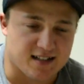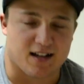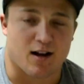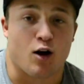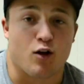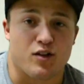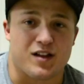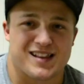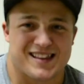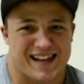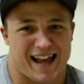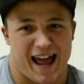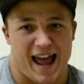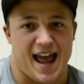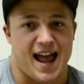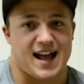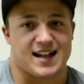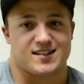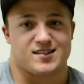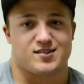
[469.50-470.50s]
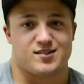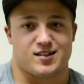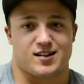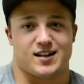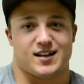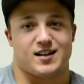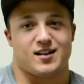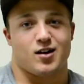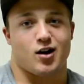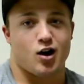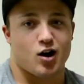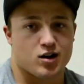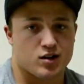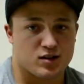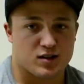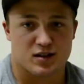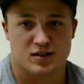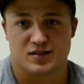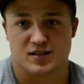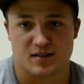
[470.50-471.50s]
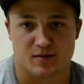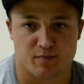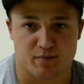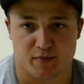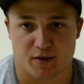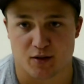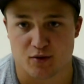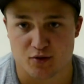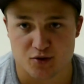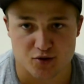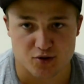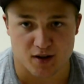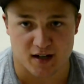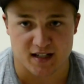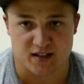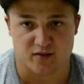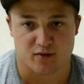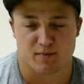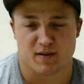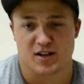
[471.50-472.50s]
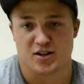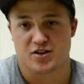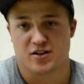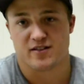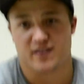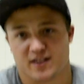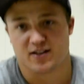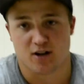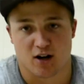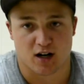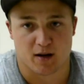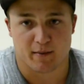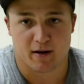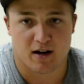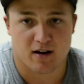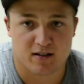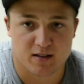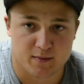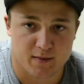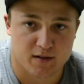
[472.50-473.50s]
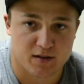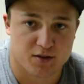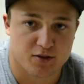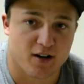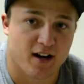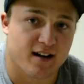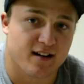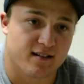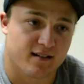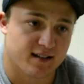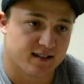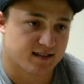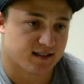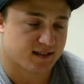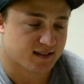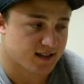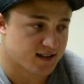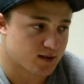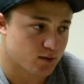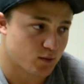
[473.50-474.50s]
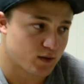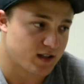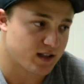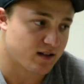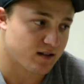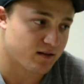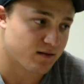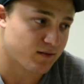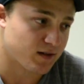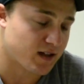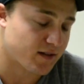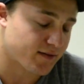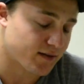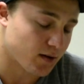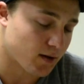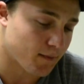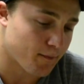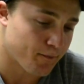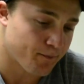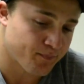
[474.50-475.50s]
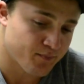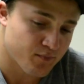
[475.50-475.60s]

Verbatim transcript: like all like the ads, like, oh, here's this huge transformation. They talk about how he's been training like 6 days a week or whatever,